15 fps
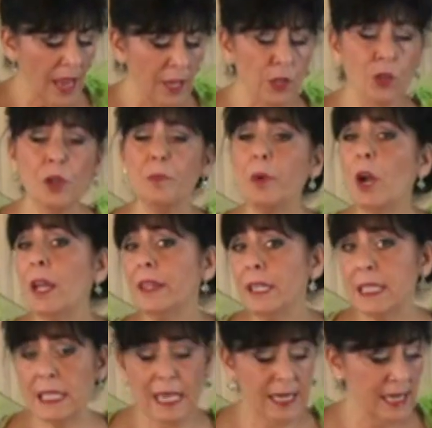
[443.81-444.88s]
And you could buy
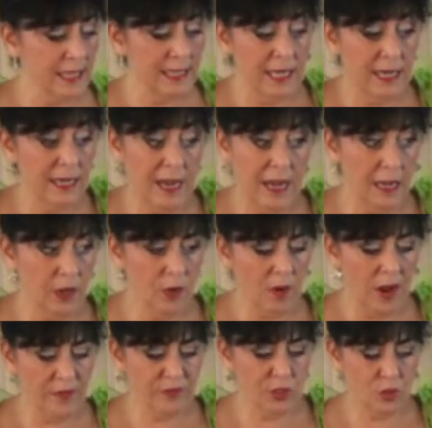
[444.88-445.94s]
these, like I said, in any
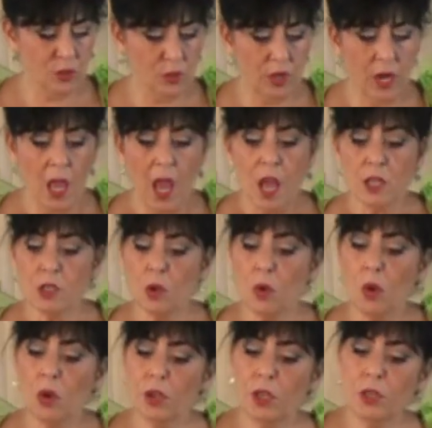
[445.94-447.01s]
craft store. So
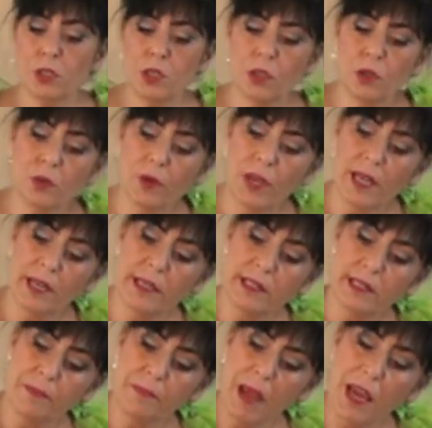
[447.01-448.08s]
all you do
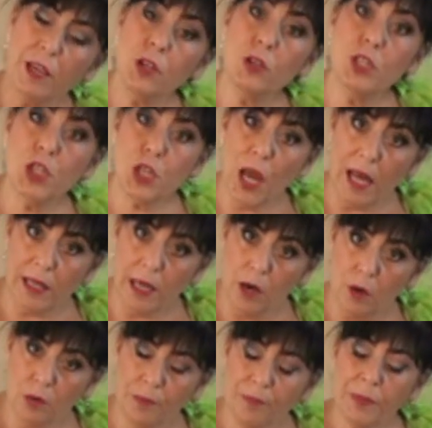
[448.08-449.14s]
is make your
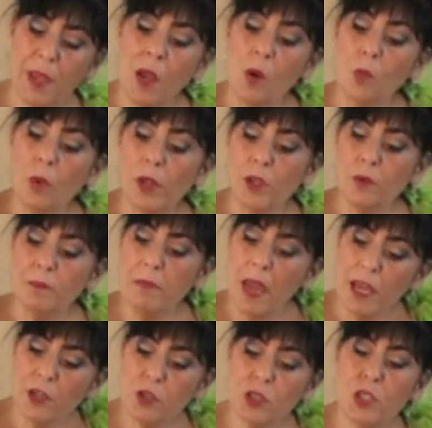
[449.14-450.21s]
jello. When you
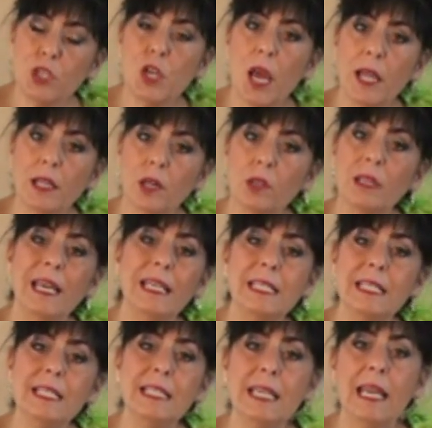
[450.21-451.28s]
make your jello, let
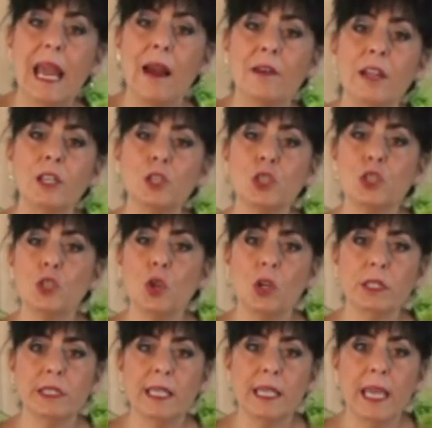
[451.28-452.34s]
it sit out and
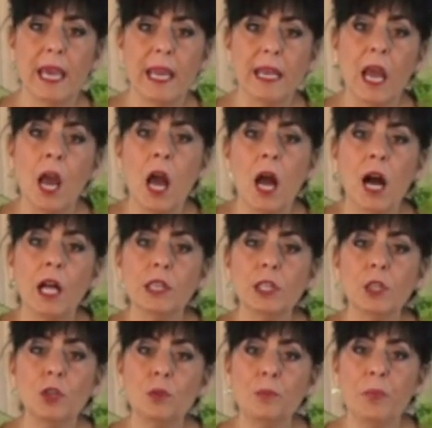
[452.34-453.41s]
start to get a
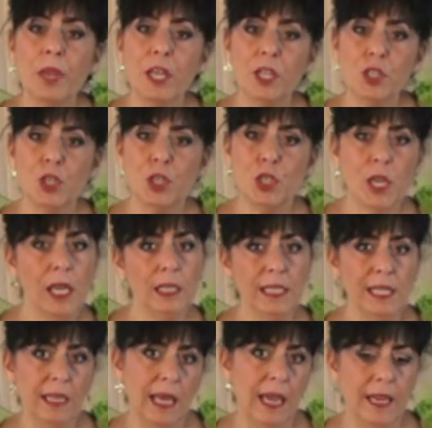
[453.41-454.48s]
little bit
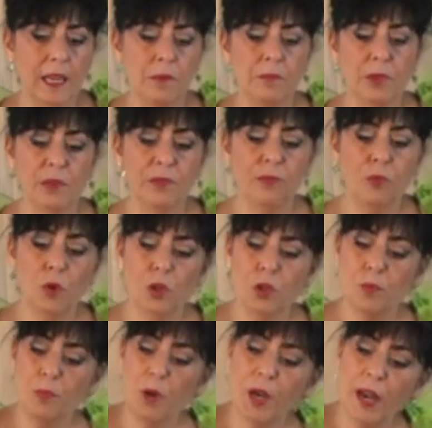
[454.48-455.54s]
jelly-like before
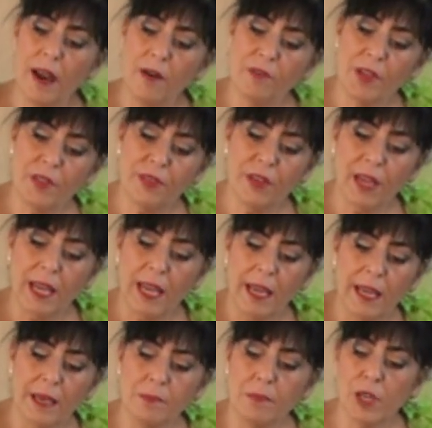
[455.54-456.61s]
you put everything
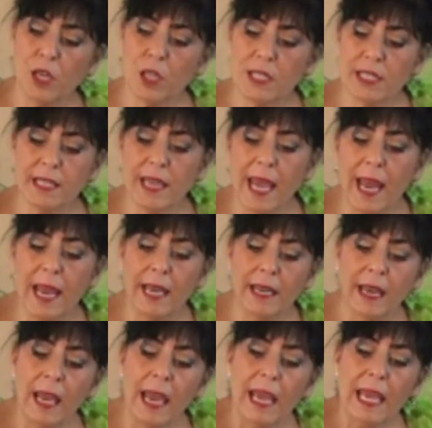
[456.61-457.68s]
in because
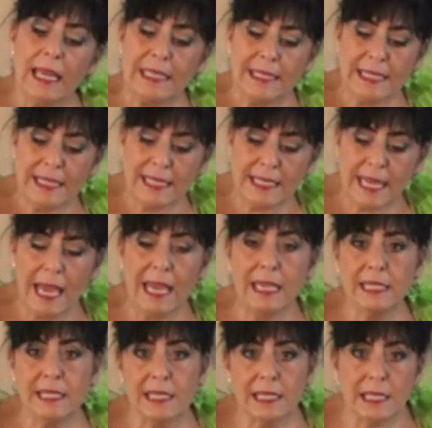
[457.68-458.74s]
then it
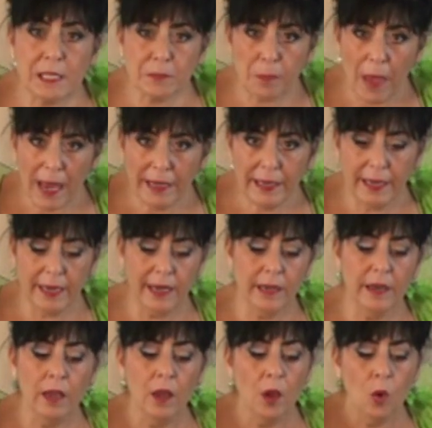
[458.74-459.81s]
stays
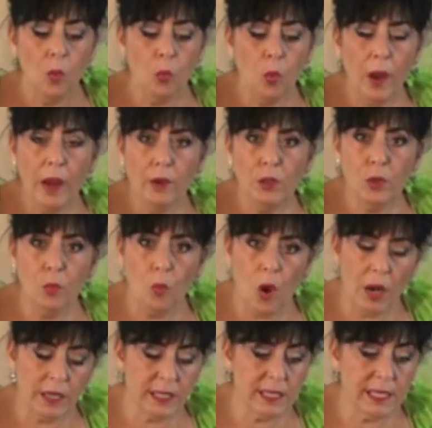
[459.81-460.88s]
suspended where you
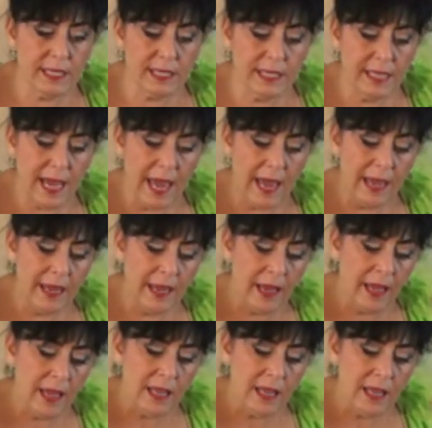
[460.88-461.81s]
want it to stay.